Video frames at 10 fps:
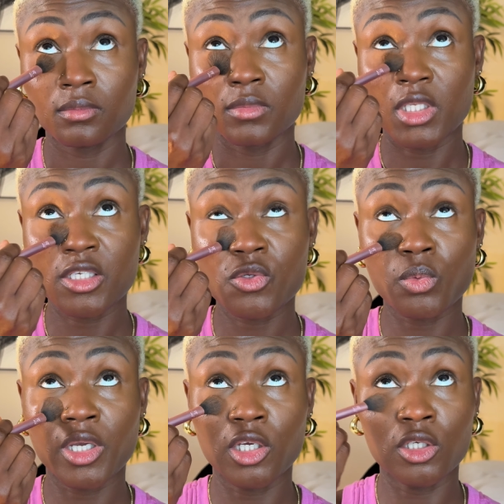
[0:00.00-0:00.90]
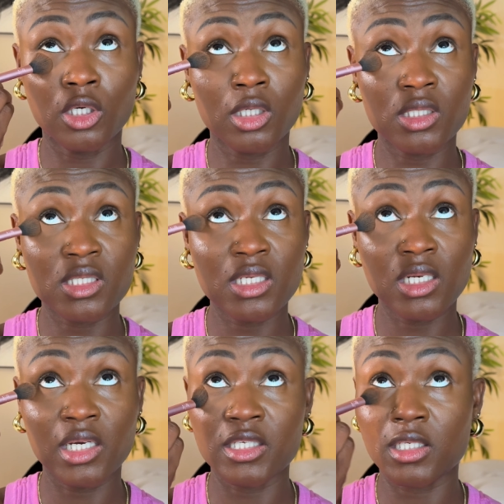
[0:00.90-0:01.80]
This way your
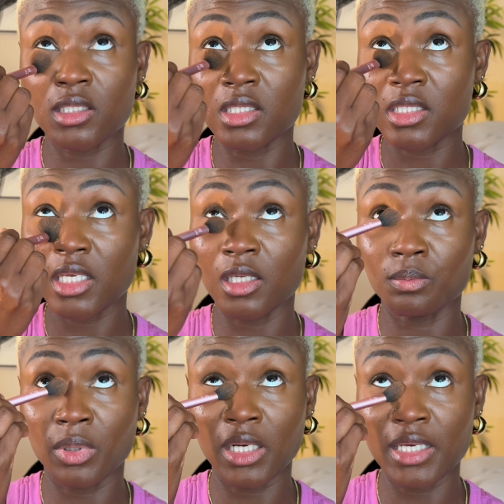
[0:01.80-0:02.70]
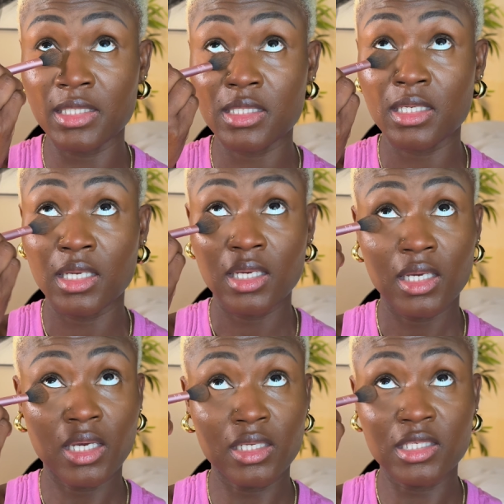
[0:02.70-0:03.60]
concealer is going to stay in place
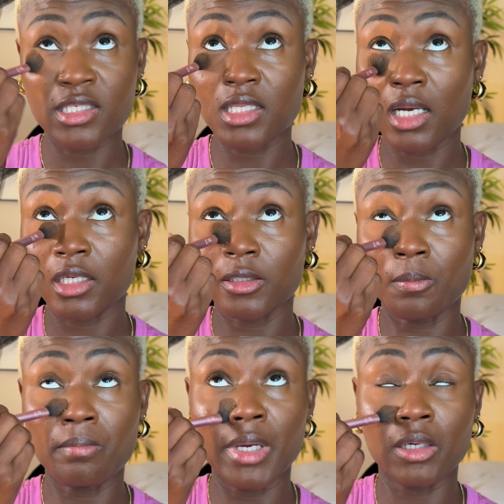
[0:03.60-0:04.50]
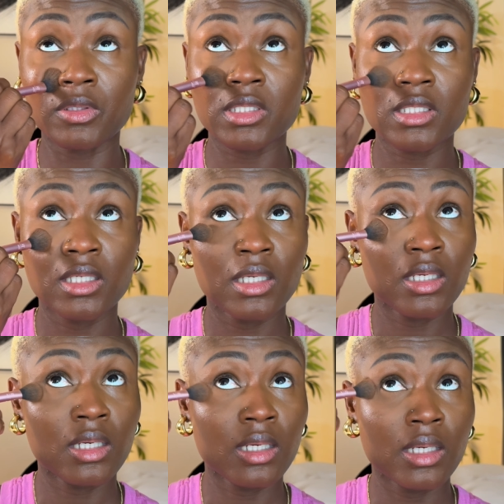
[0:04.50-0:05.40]
and it's not going to melt
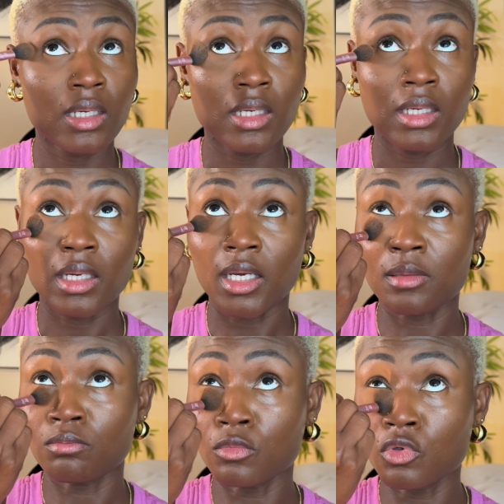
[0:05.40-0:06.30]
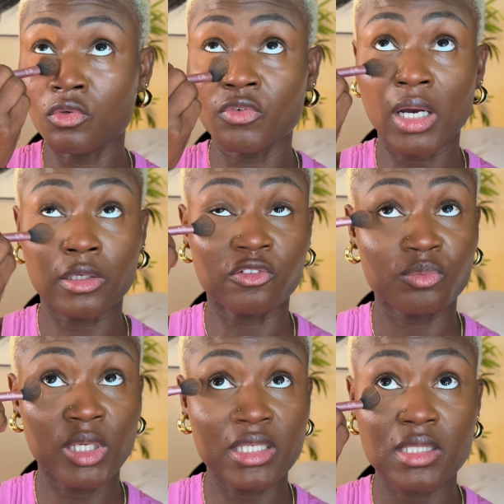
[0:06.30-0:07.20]
and move out of
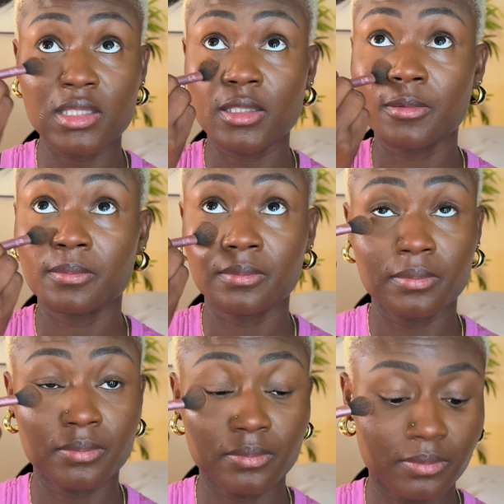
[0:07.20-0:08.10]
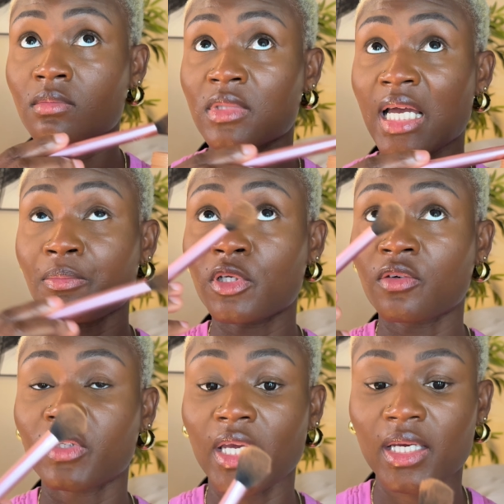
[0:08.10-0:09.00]
place. Tapping
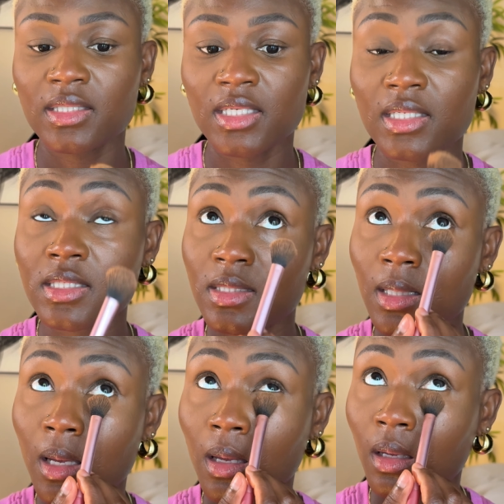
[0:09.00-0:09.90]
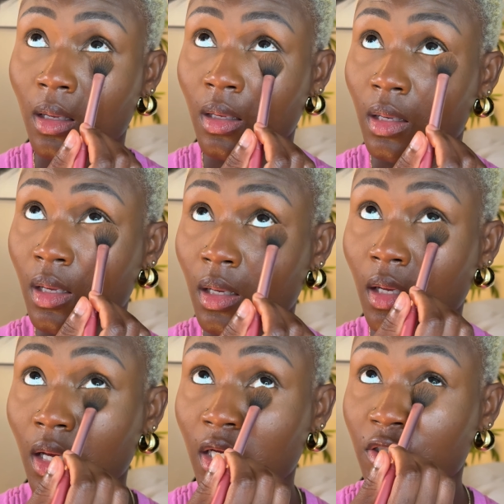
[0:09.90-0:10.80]
off the excess
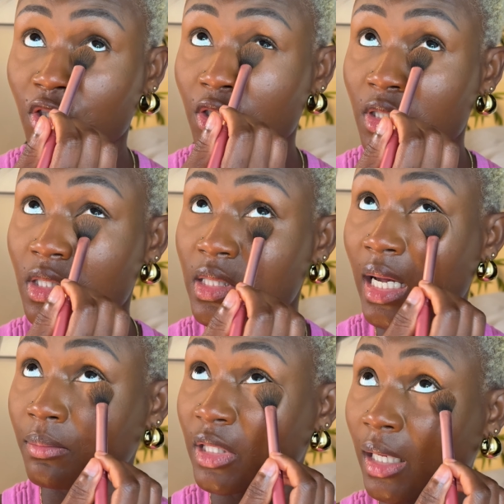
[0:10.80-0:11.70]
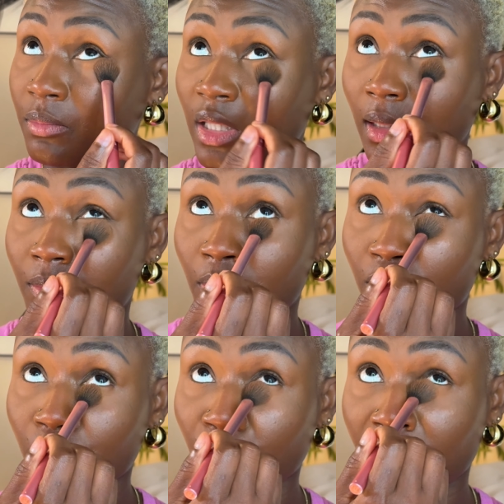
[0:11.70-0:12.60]
and just dab dab dab,
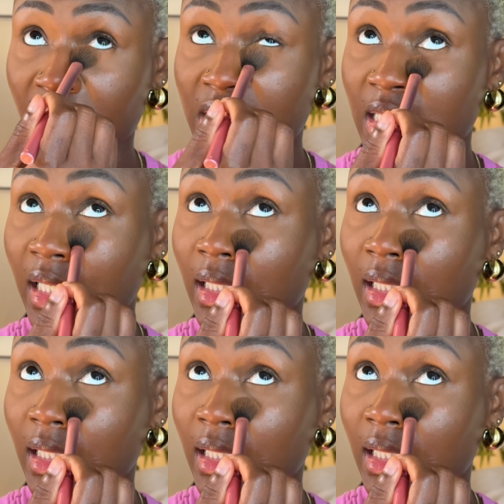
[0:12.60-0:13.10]
press that